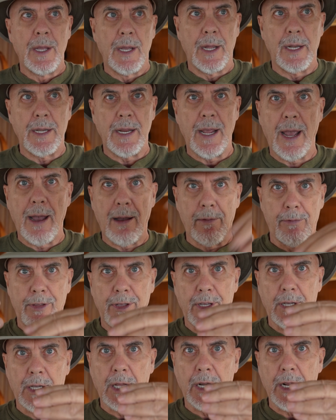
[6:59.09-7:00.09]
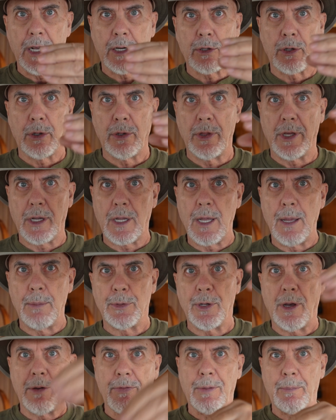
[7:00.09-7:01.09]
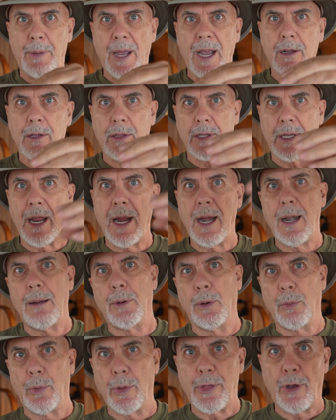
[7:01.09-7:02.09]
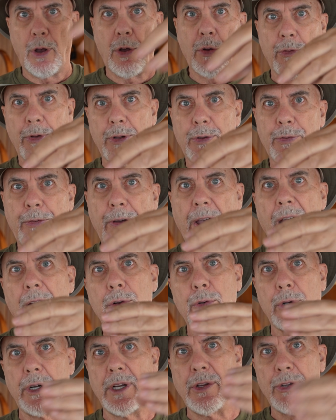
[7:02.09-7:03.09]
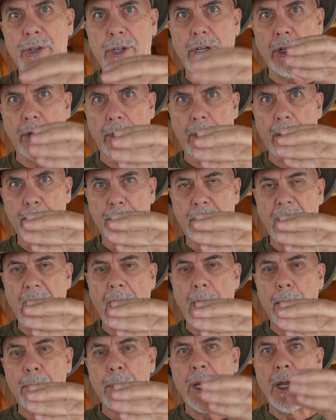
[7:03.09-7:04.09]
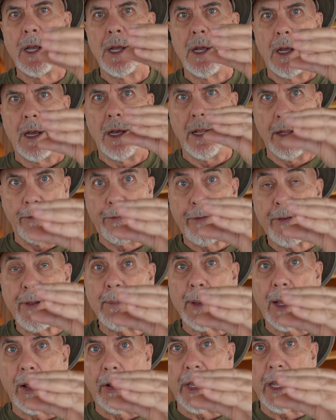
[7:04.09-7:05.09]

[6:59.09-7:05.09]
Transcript: and you have the connector that comes off the back of the camera with all of its factory sealed up cap and the female